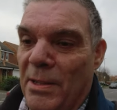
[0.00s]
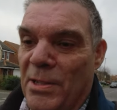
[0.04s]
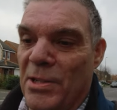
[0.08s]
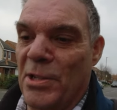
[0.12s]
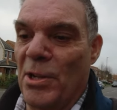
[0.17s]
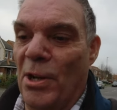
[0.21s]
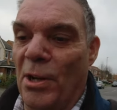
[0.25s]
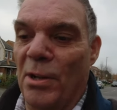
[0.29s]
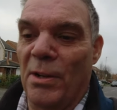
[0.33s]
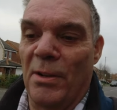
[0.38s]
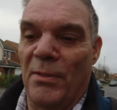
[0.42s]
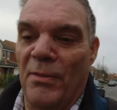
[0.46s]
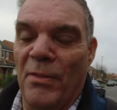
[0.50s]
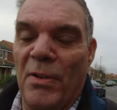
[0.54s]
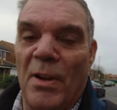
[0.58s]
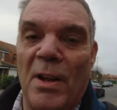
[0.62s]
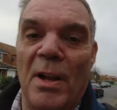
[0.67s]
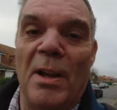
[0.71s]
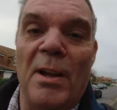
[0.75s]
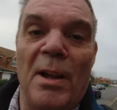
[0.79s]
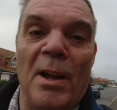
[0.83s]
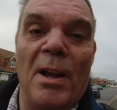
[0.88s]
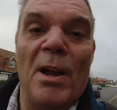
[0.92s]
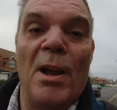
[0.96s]
The sort of
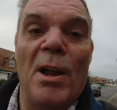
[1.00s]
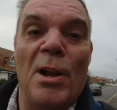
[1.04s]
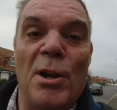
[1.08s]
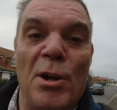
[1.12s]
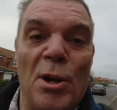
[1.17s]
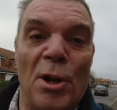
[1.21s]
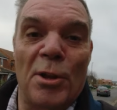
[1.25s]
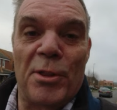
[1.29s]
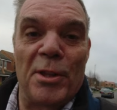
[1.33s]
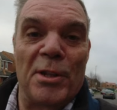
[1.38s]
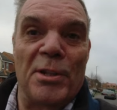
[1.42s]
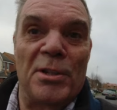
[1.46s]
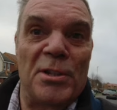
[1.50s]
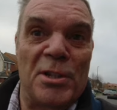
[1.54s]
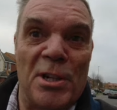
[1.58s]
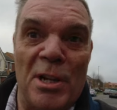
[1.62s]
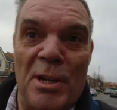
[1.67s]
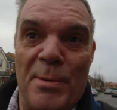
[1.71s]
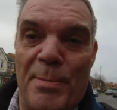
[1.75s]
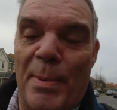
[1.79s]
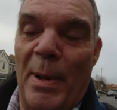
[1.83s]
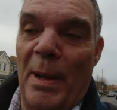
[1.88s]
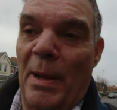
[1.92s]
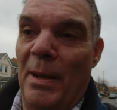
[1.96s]
nothing
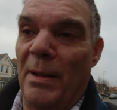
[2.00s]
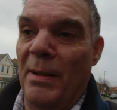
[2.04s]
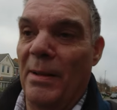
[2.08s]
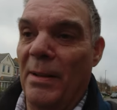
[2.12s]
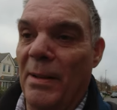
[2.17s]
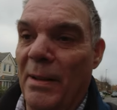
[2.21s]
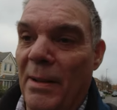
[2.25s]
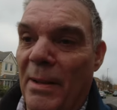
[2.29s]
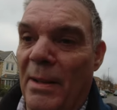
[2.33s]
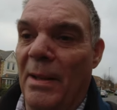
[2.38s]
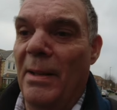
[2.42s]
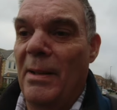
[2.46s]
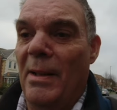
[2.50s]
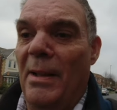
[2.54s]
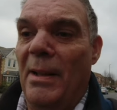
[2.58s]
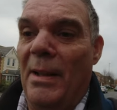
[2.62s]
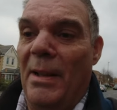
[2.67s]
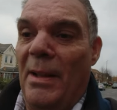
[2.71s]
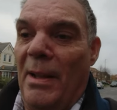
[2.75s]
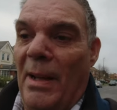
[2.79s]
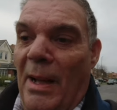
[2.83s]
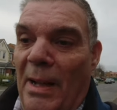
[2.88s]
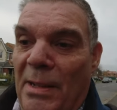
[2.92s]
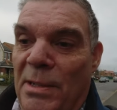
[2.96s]
cheap.
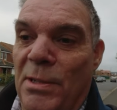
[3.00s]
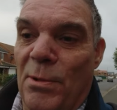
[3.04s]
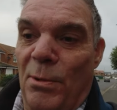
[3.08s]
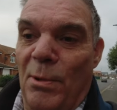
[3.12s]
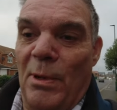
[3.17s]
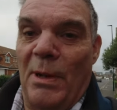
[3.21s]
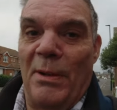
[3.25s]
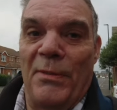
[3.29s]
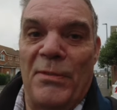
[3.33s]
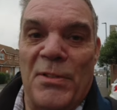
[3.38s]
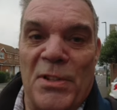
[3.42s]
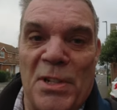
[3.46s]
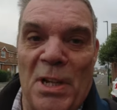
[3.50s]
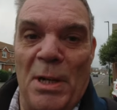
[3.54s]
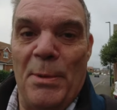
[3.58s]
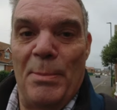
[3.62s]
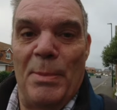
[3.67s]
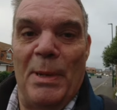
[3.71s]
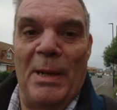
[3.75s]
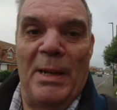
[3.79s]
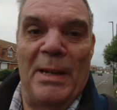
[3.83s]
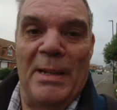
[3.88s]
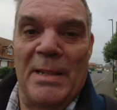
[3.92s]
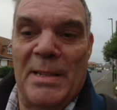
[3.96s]
I do live
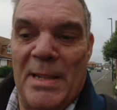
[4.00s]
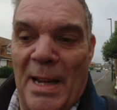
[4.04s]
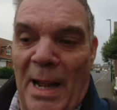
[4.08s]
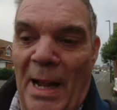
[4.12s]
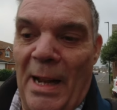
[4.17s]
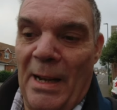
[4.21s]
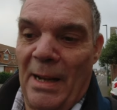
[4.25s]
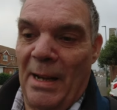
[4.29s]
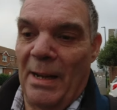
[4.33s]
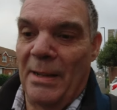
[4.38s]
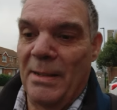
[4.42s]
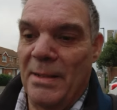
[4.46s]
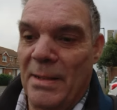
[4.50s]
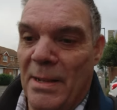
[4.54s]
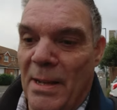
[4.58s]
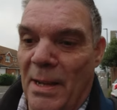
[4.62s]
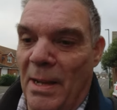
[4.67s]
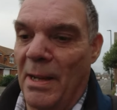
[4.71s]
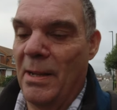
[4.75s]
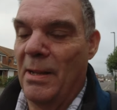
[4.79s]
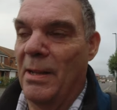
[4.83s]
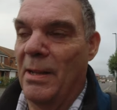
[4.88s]
cheaply in Thailand,